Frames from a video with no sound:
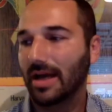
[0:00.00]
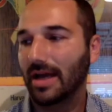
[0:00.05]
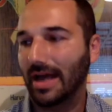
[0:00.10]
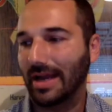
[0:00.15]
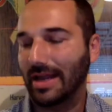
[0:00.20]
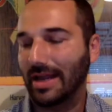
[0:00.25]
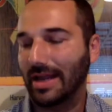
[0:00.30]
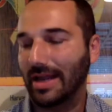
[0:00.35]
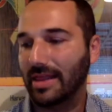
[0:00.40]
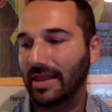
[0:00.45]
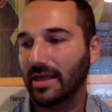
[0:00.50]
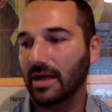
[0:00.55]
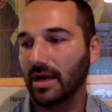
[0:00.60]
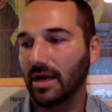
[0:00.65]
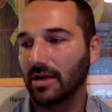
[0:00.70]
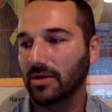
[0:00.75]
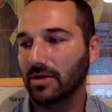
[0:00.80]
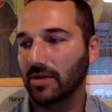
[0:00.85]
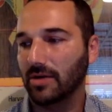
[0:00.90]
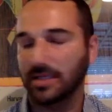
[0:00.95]
And I think
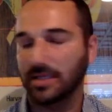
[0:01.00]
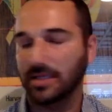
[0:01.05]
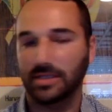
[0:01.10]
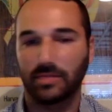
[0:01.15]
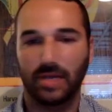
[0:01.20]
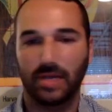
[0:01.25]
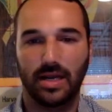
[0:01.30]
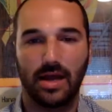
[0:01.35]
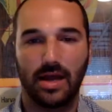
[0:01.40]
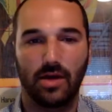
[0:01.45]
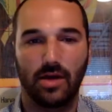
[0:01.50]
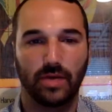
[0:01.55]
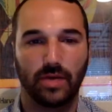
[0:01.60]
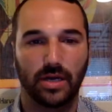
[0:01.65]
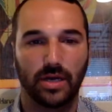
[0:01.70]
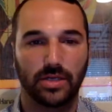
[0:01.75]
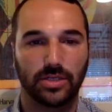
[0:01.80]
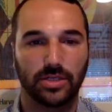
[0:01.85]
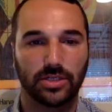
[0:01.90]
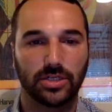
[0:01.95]
underestimate how
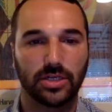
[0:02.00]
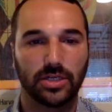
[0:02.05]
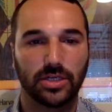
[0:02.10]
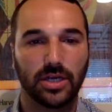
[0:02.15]
much,